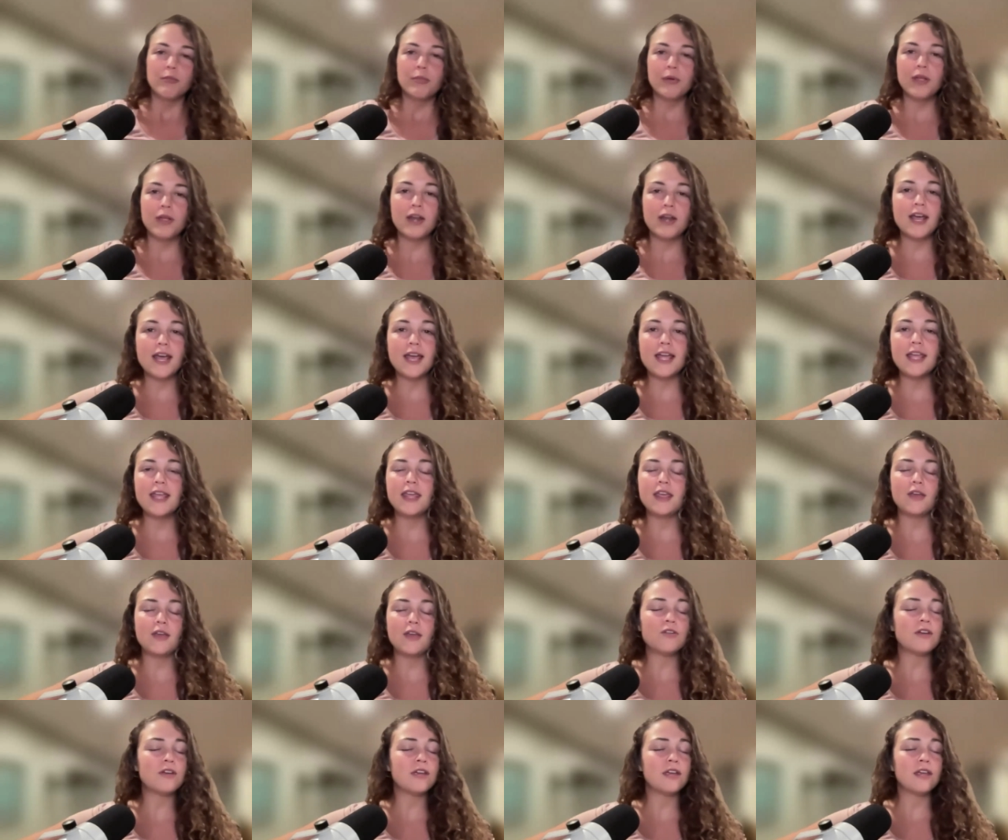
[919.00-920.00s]
But I
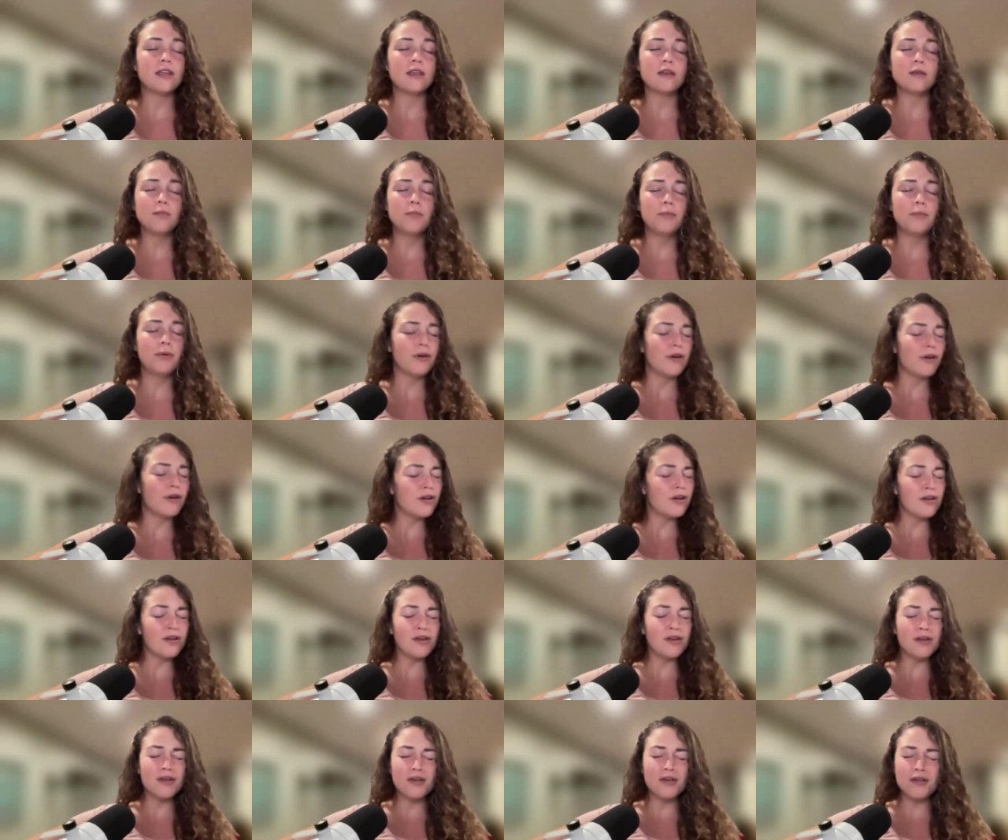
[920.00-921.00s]
hear it
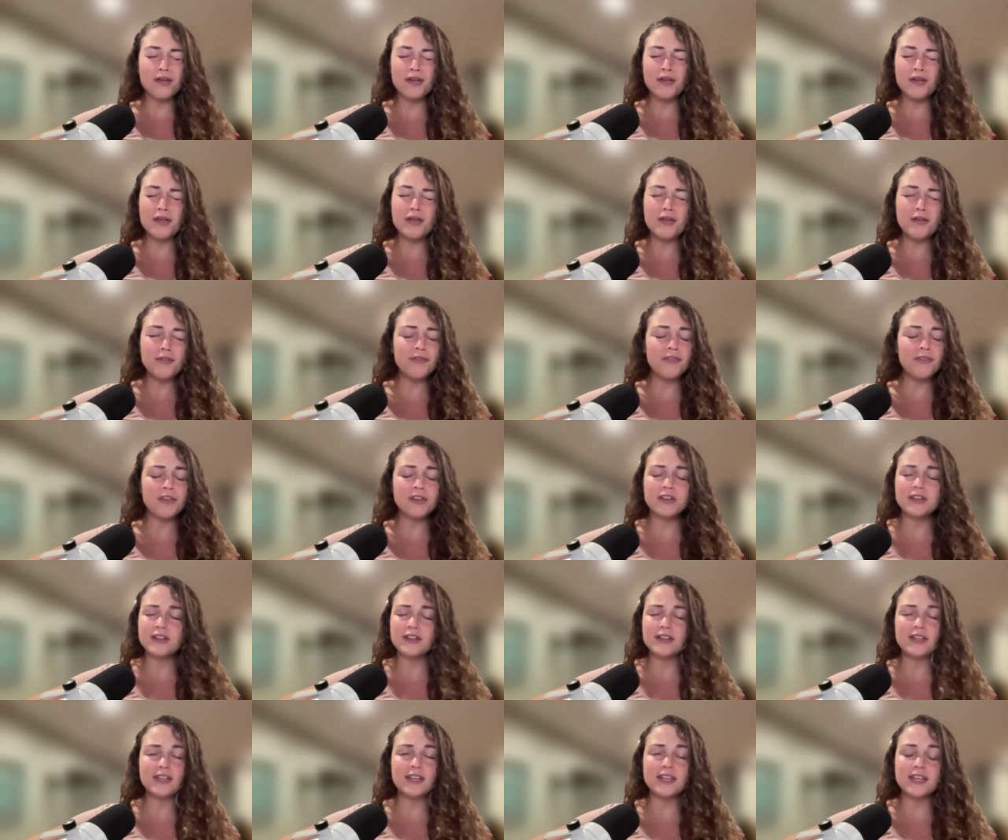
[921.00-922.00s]

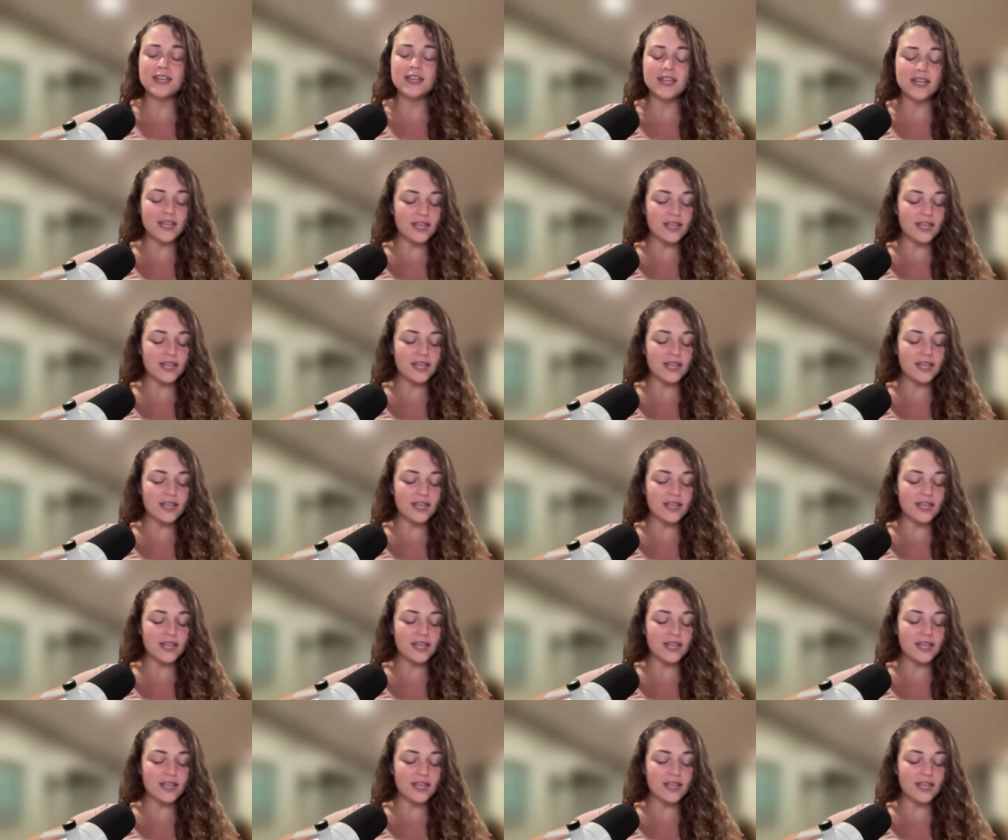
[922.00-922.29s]
perfectly.